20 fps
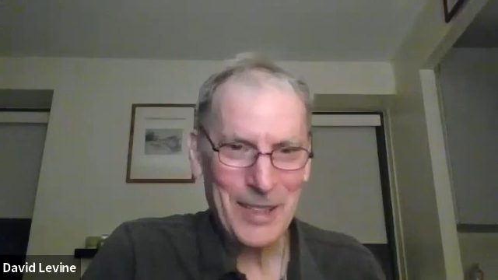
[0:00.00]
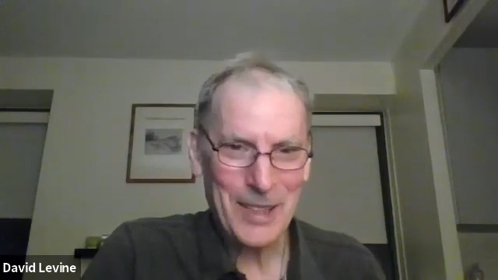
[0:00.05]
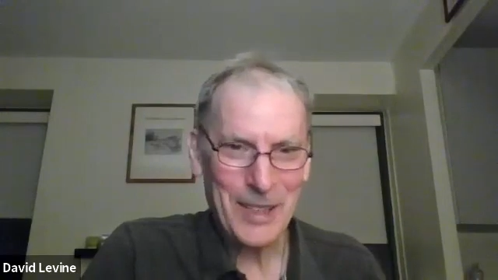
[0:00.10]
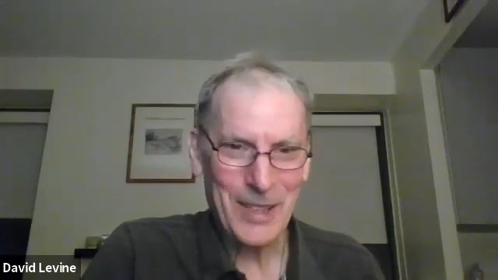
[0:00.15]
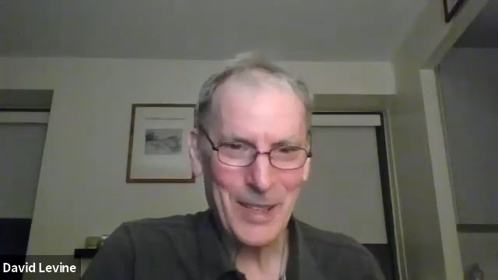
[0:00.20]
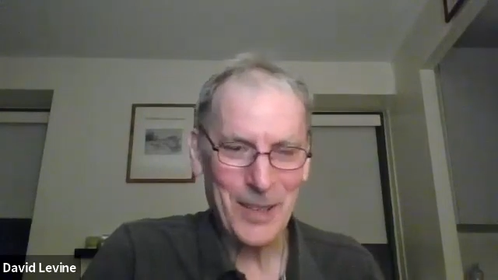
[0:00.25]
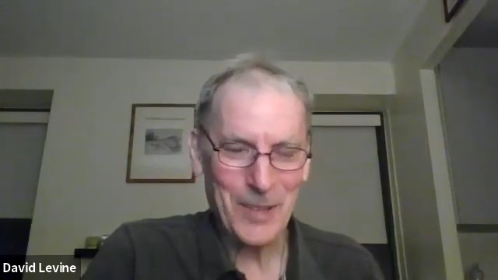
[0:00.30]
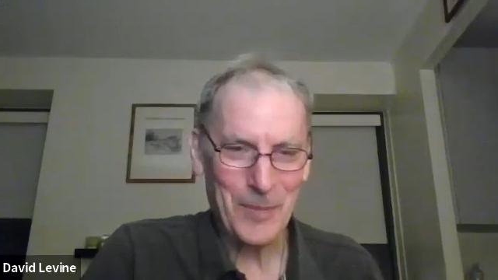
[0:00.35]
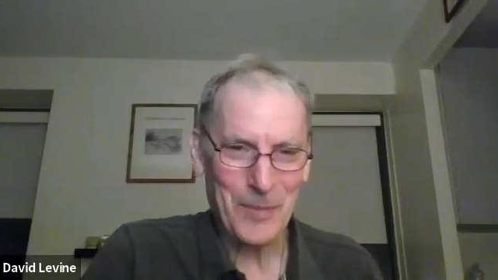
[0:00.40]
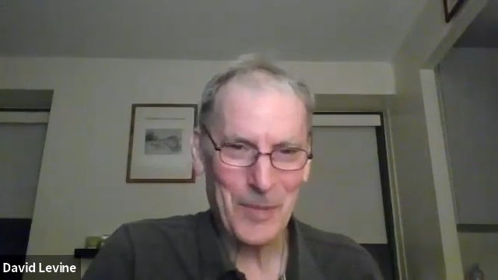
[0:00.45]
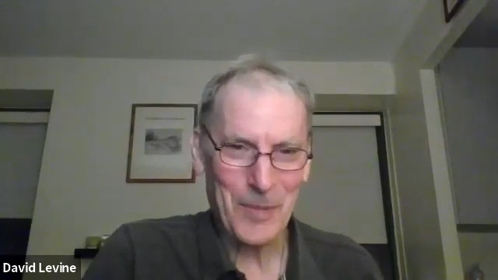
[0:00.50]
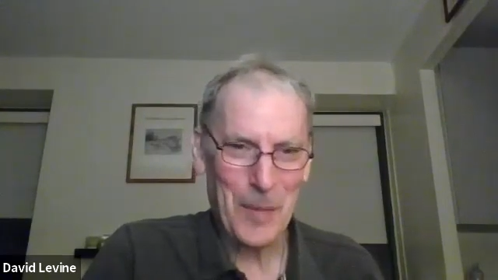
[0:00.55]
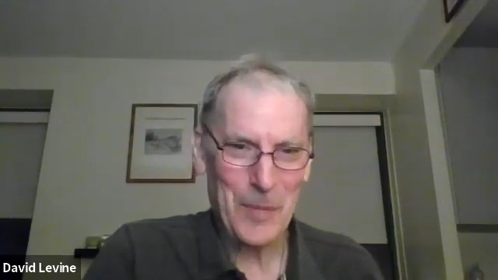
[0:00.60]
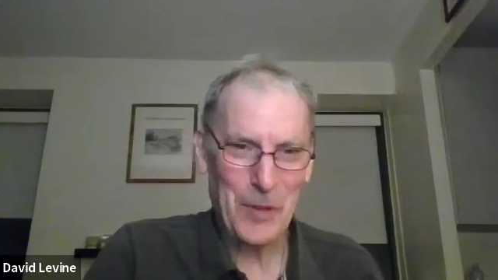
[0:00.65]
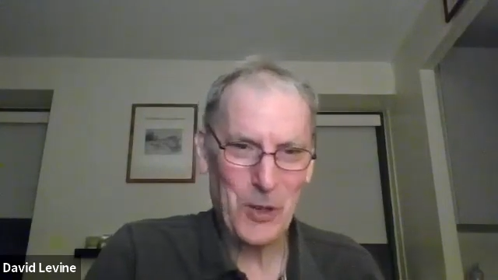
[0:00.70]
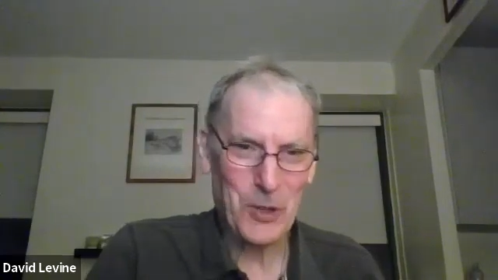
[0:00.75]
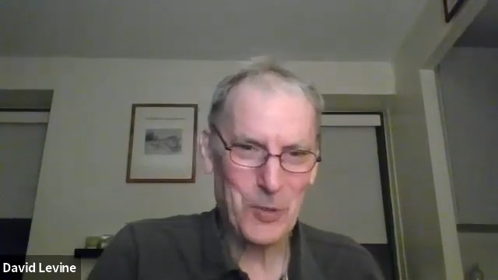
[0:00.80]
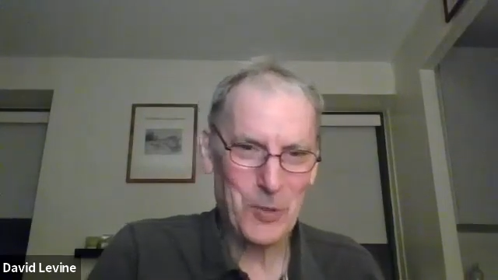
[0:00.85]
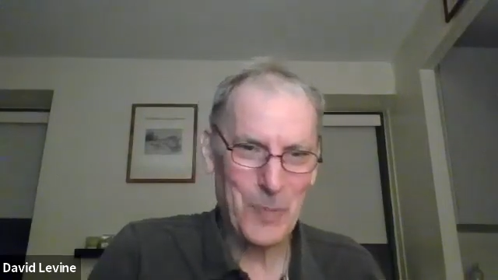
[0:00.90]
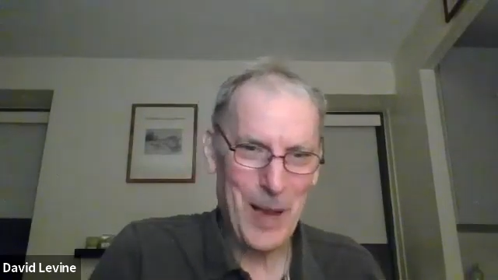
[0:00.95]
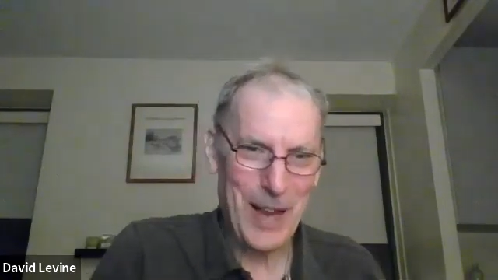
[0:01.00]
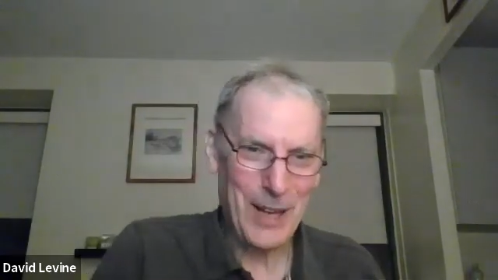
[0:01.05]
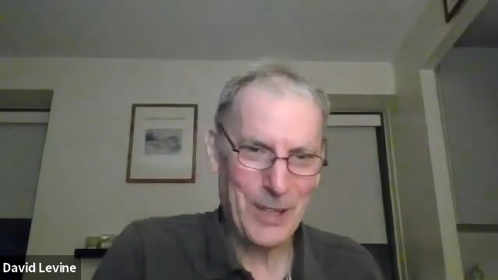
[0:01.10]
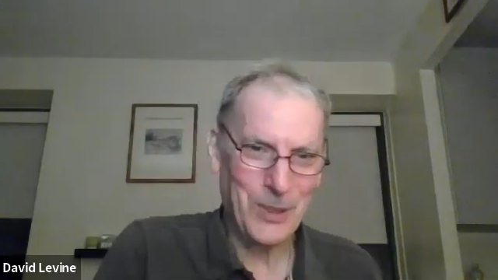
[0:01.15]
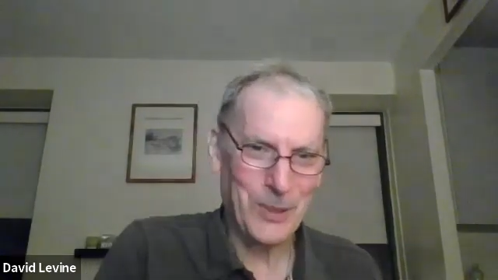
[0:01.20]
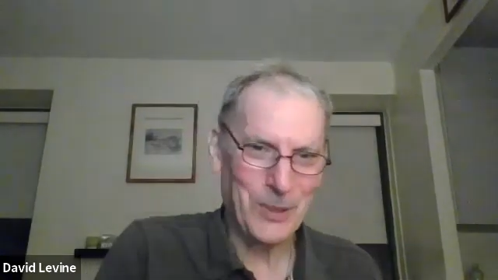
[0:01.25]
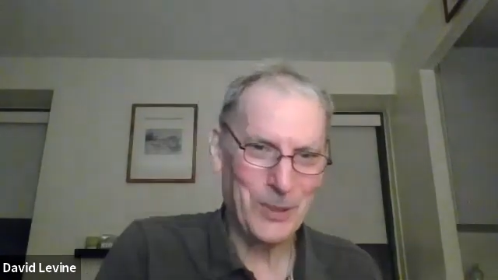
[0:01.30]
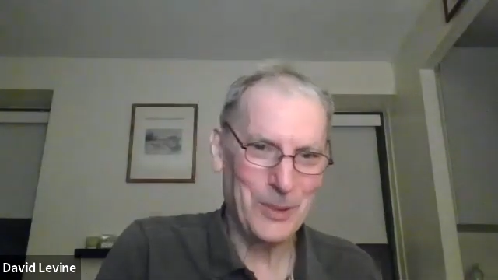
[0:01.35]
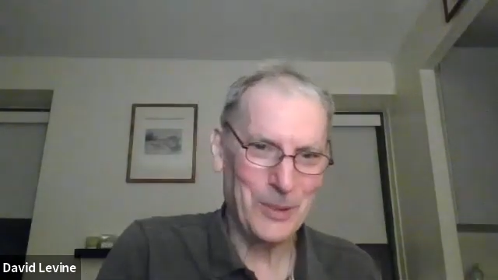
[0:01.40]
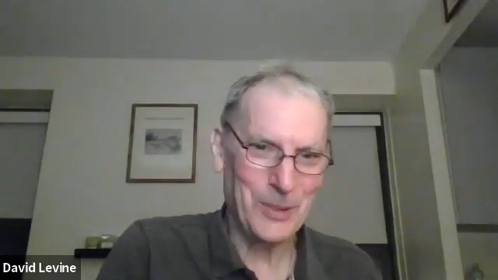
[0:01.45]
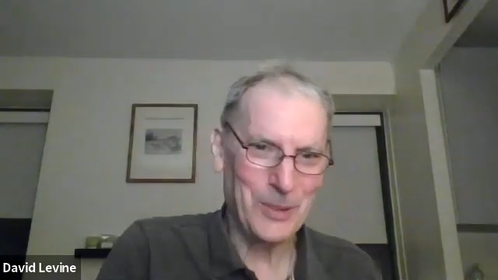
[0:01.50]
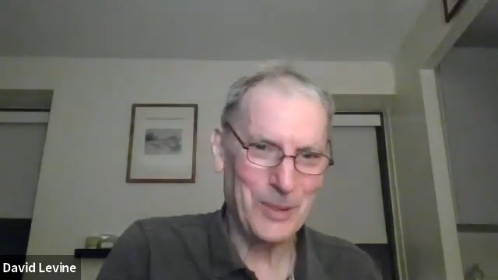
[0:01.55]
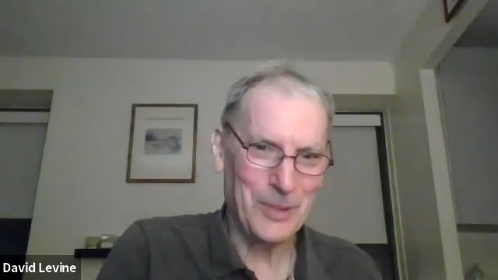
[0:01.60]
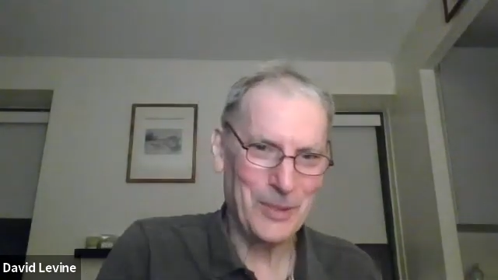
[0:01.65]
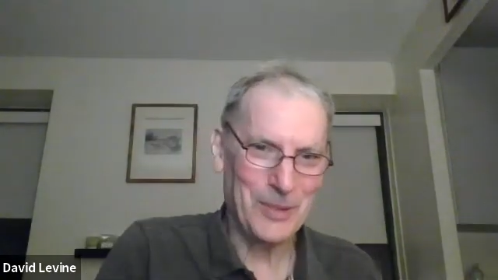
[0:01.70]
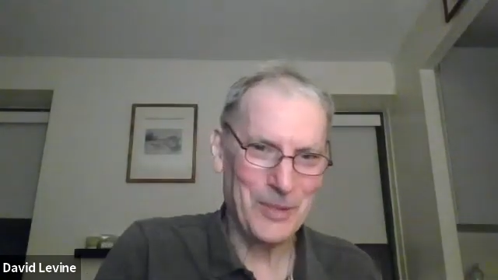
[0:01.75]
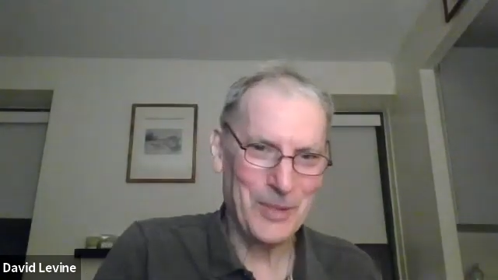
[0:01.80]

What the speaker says: maybe it goes back to,